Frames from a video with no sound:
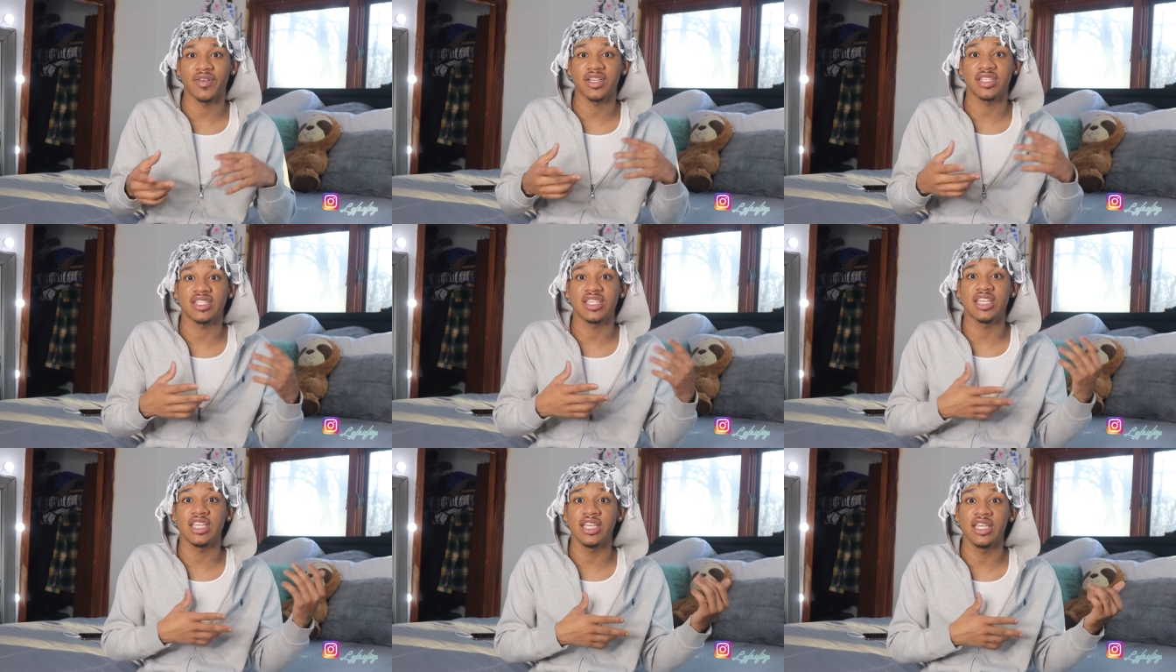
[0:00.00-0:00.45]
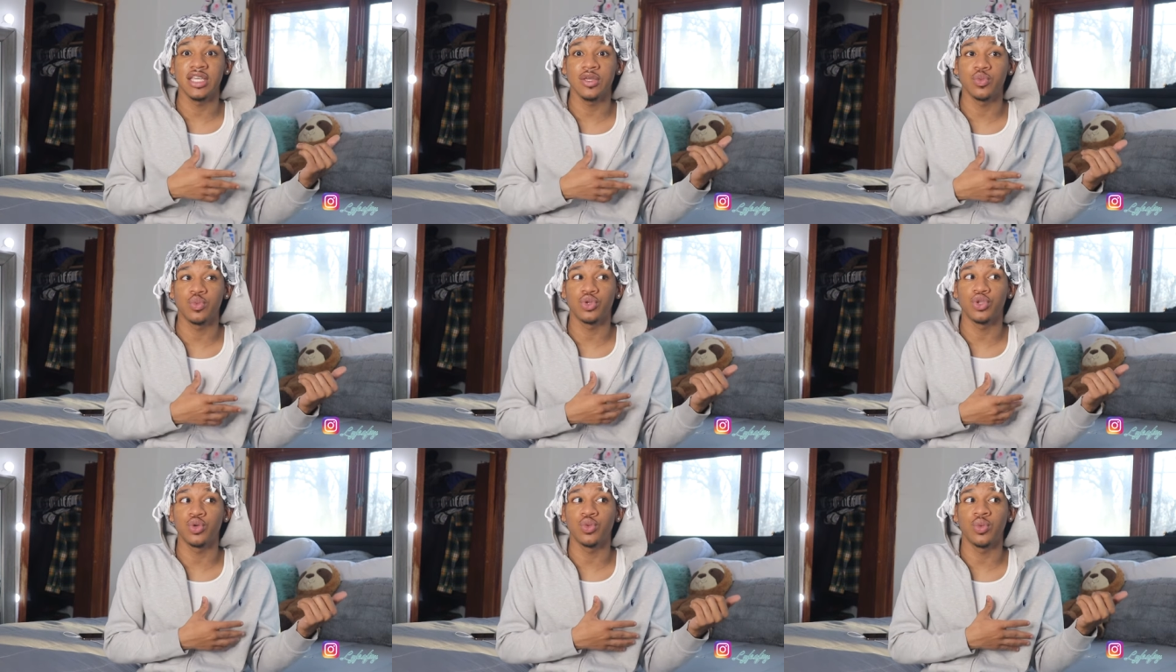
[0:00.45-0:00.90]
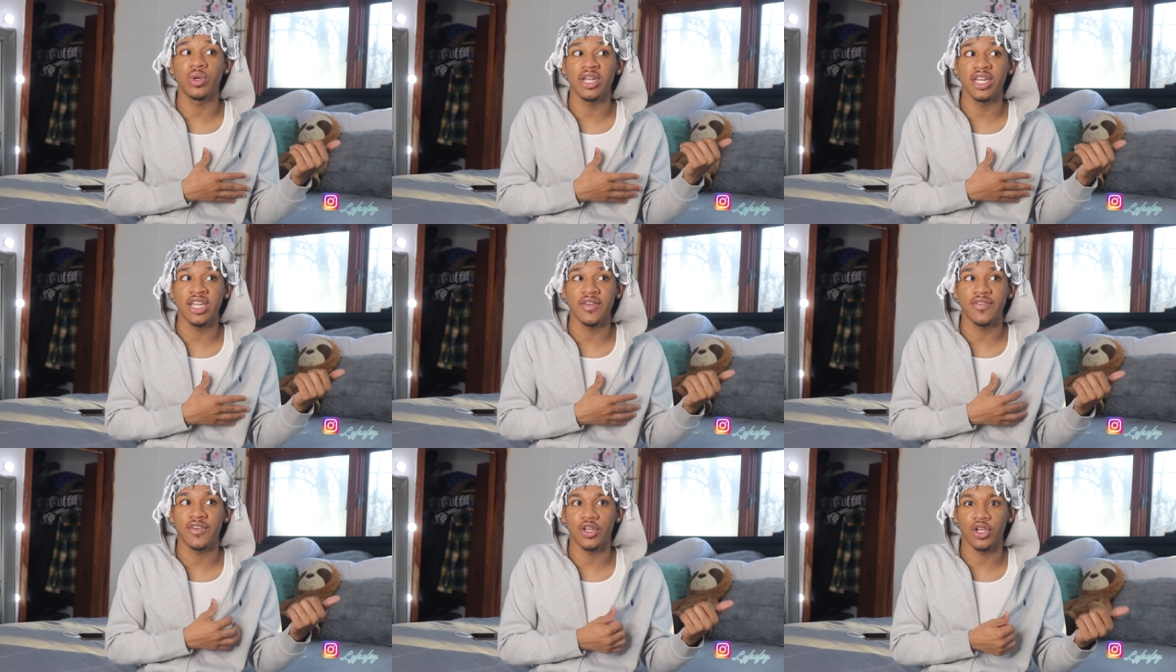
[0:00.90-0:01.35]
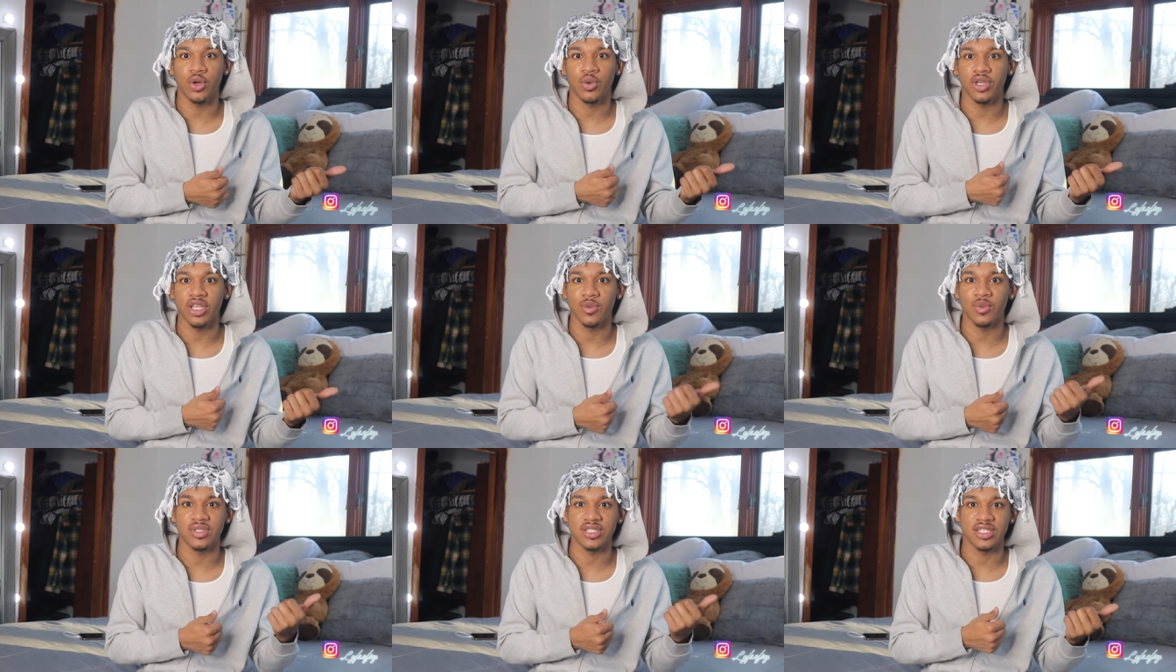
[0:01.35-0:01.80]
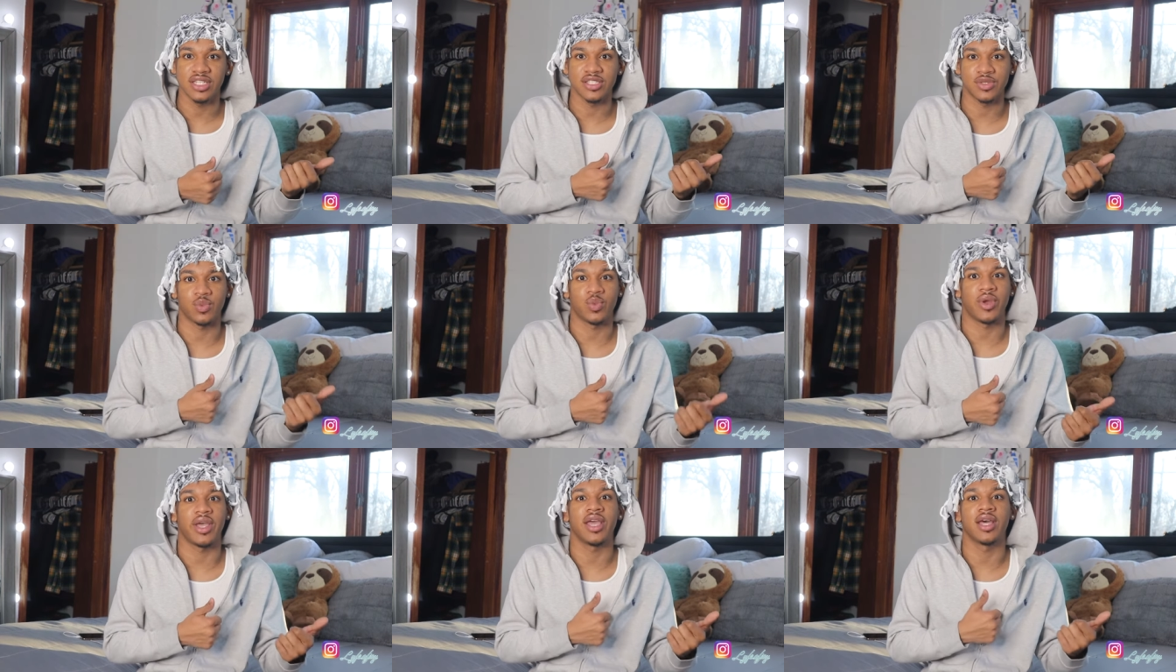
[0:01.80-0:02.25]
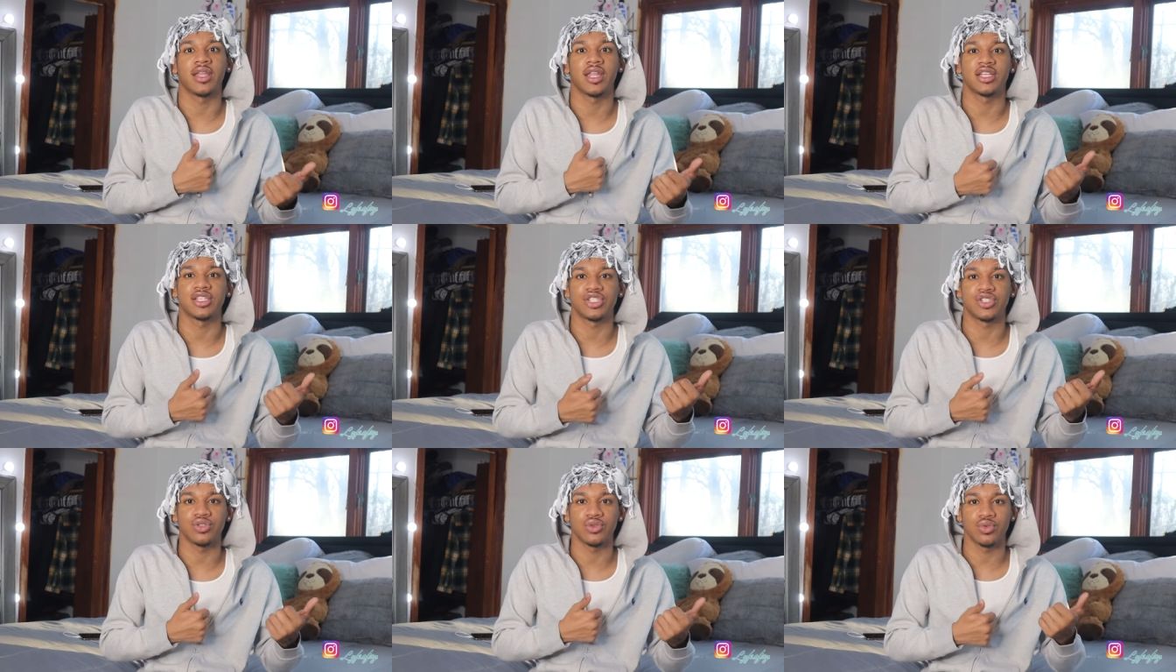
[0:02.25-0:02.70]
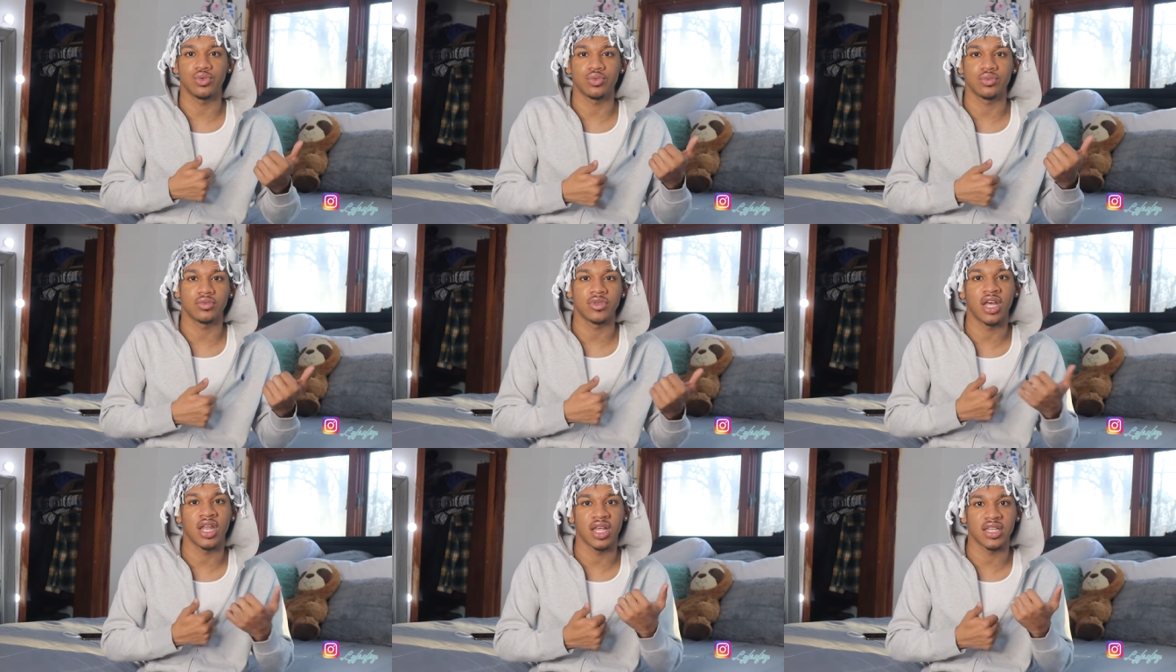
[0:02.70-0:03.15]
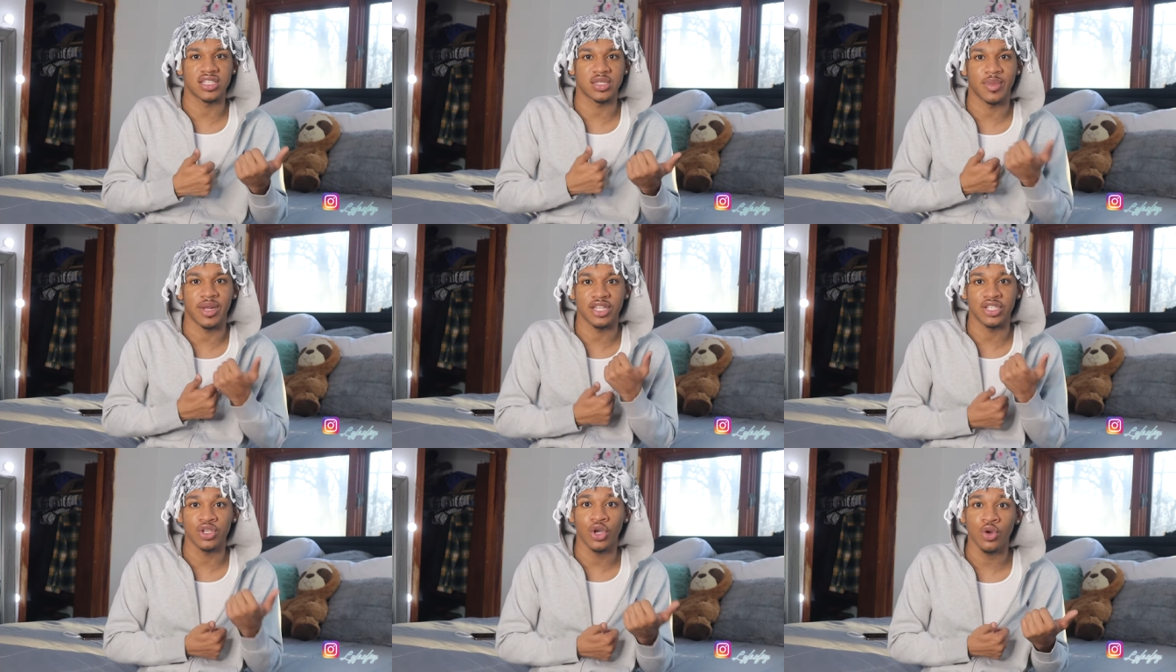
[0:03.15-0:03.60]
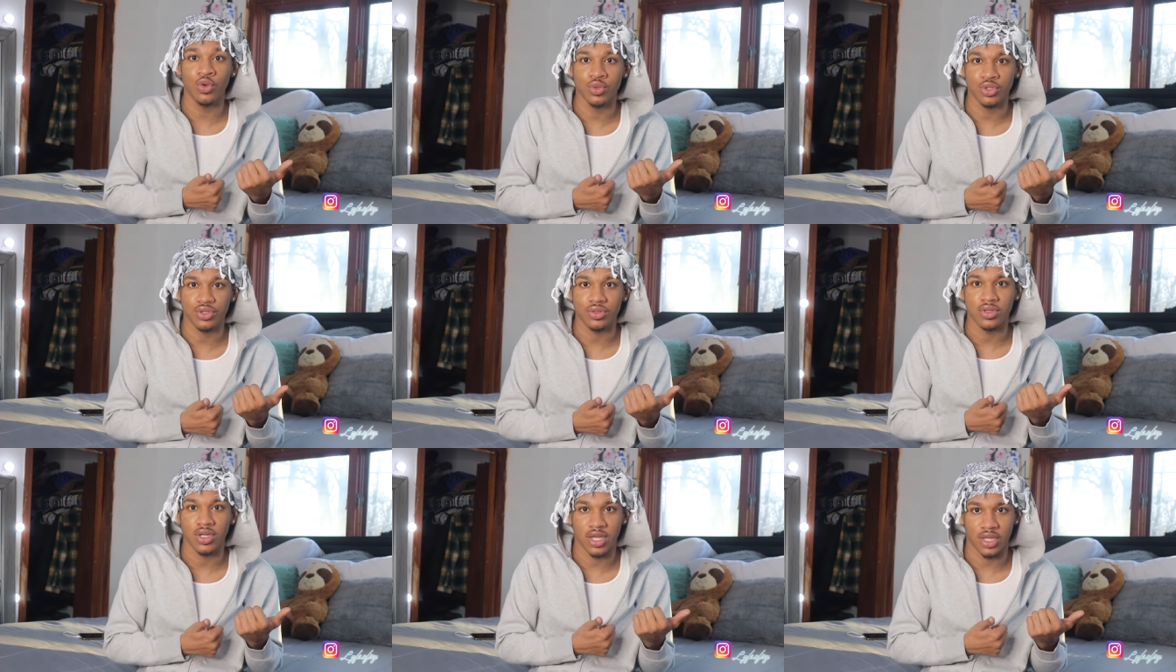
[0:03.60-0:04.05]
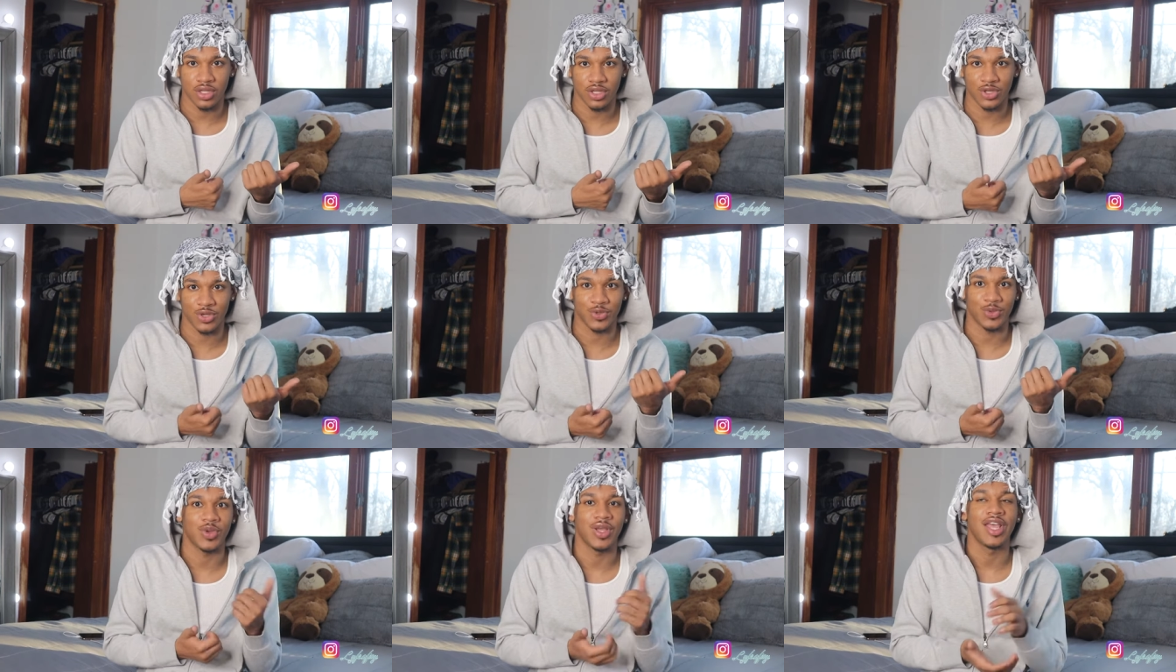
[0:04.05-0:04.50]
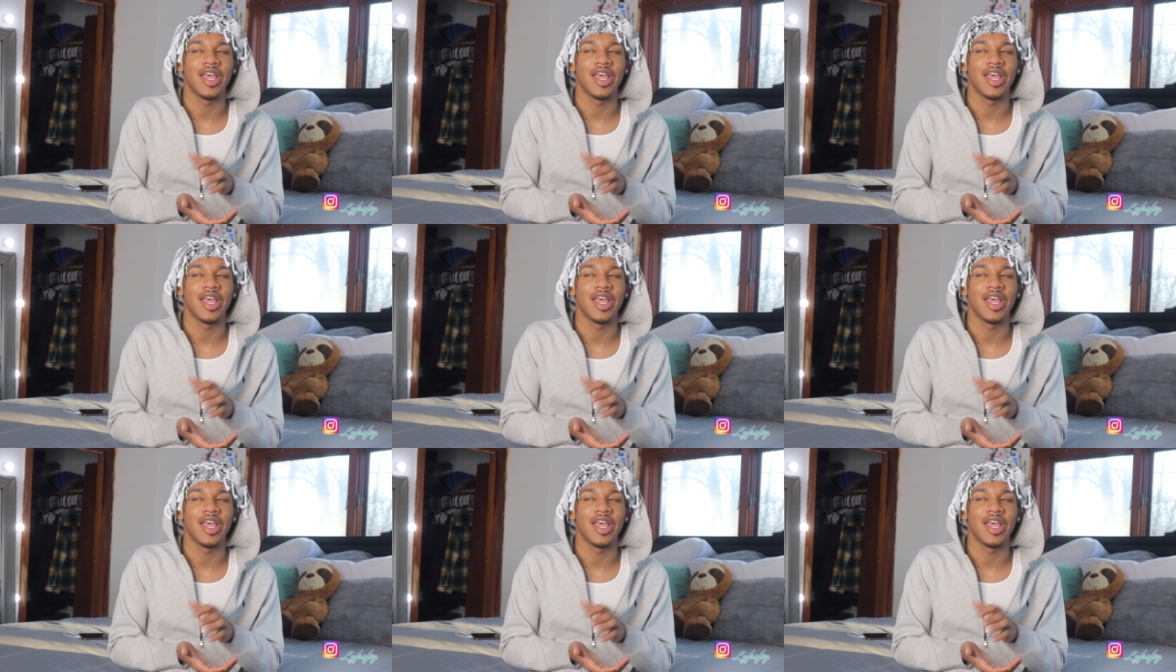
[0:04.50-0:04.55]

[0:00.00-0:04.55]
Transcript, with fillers: Because he, you wouldn't even know he was this way unless you, unless somebody told you.